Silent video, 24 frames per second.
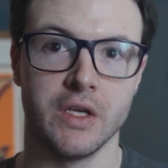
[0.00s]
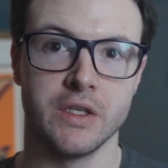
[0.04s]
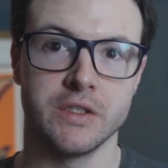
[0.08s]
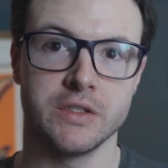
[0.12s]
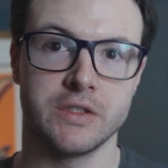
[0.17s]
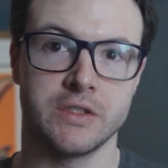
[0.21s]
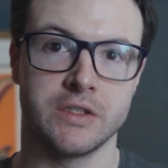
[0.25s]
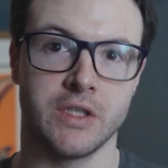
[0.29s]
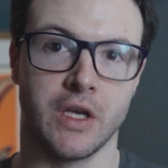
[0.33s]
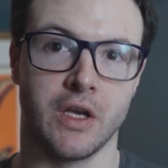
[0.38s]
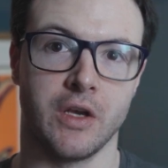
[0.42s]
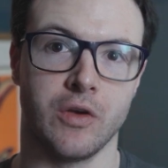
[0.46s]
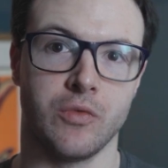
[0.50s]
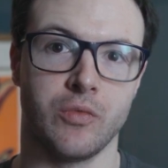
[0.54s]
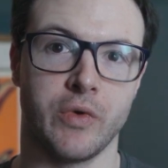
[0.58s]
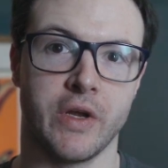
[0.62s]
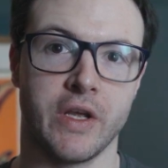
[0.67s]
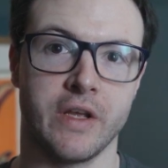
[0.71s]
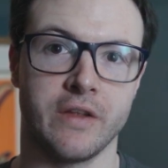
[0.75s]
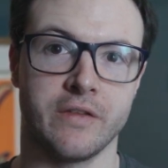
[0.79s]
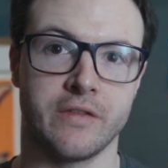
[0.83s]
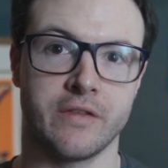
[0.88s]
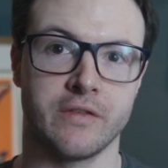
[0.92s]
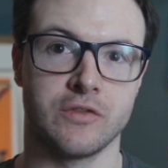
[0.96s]
So
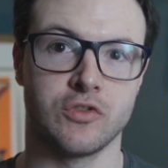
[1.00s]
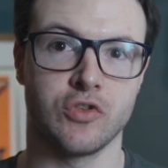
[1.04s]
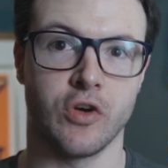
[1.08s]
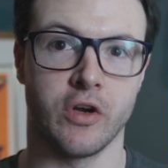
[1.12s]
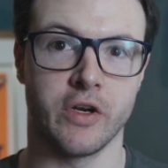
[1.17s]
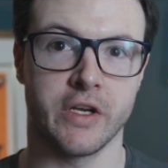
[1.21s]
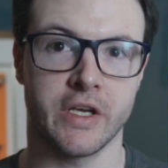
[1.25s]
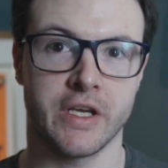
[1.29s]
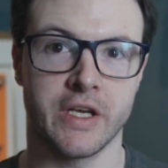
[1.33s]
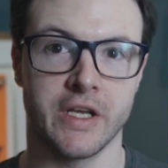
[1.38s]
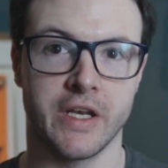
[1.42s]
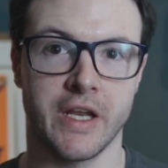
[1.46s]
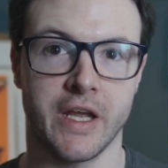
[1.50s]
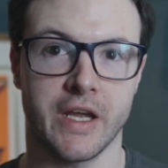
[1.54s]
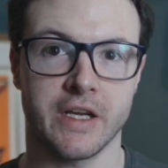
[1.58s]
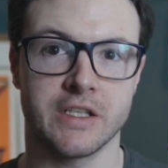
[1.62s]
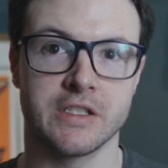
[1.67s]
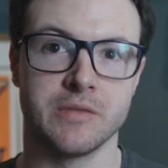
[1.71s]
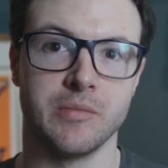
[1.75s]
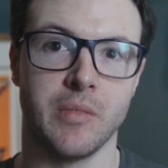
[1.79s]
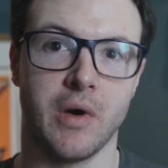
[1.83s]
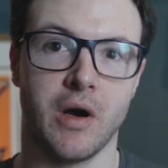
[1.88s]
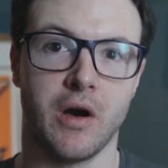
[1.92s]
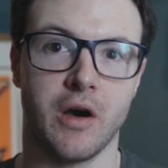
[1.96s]
with trying to
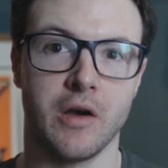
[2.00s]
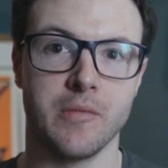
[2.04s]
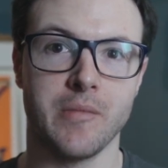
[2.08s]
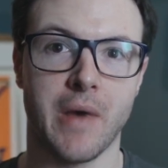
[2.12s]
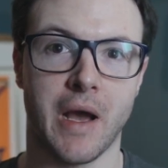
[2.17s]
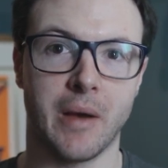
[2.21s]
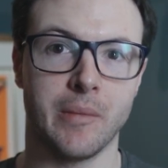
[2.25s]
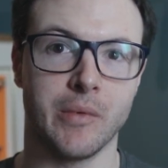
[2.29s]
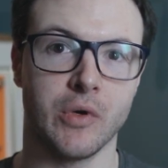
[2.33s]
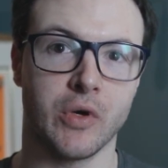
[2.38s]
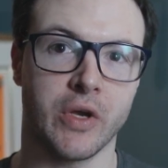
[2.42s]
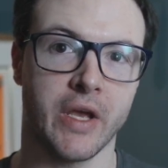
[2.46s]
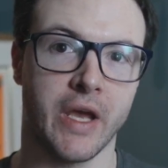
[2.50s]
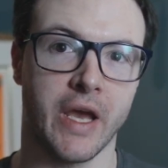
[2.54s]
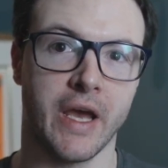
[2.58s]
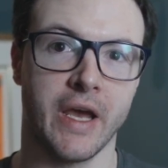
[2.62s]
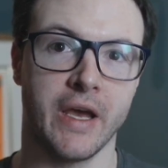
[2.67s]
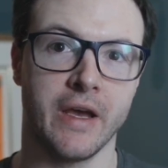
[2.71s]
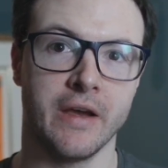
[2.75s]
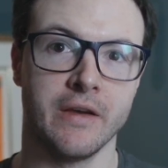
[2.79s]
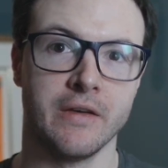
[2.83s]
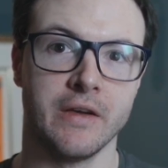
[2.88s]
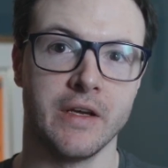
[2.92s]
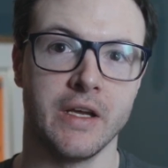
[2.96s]
connect my MacBook
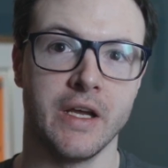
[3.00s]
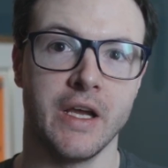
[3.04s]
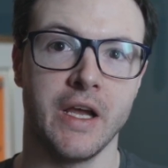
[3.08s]
Air